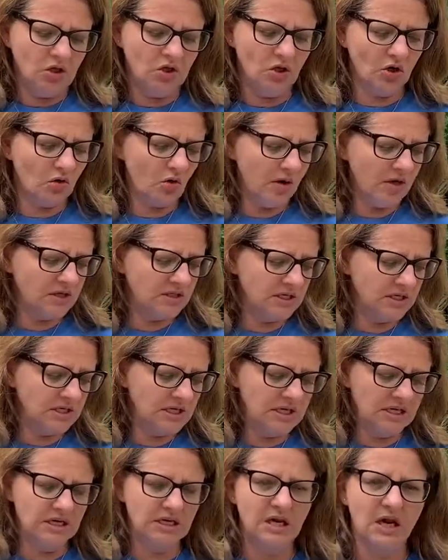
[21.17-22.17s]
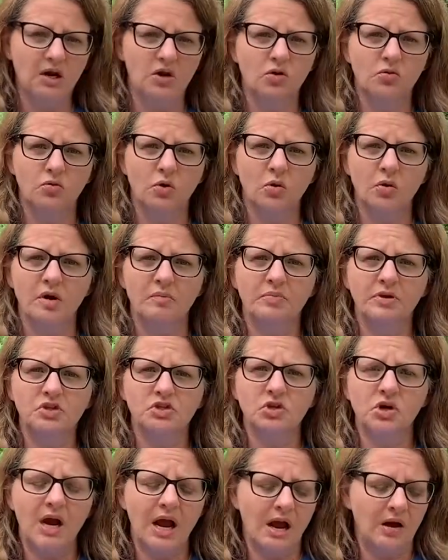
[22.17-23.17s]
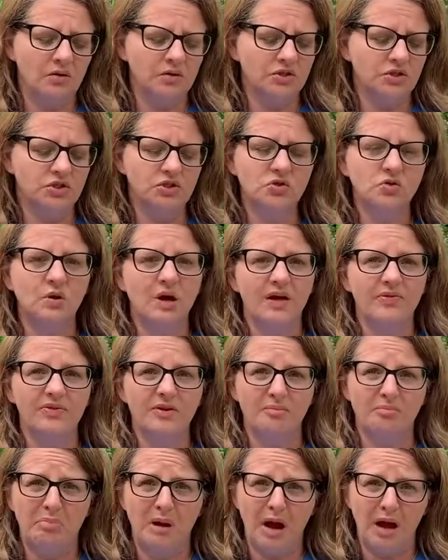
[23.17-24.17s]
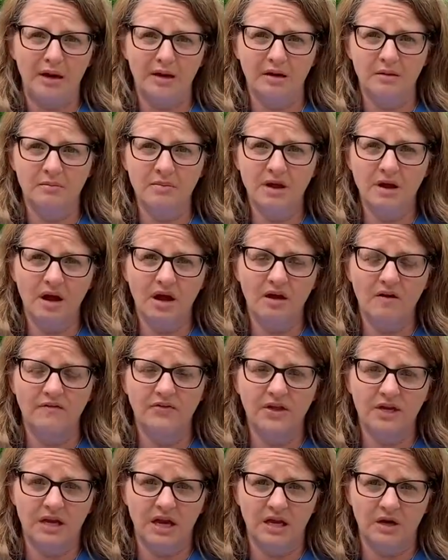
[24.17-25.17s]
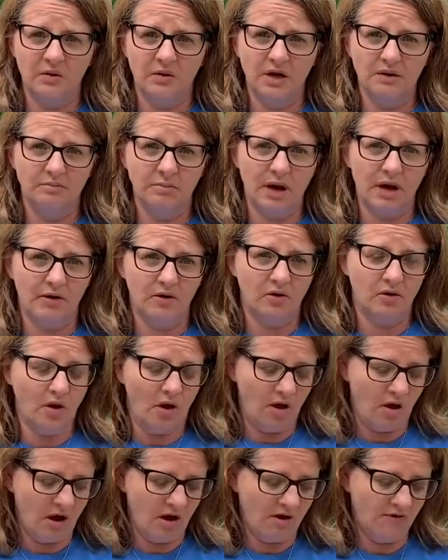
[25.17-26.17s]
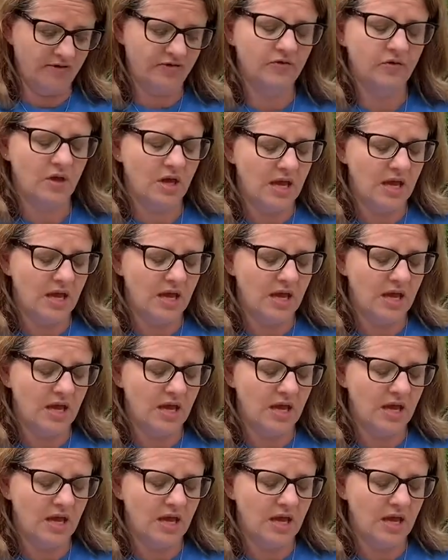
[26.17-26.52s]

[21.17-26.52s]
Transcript: You're going to need a grown-up at your house to cut the bottom of the Gatorade bottle off,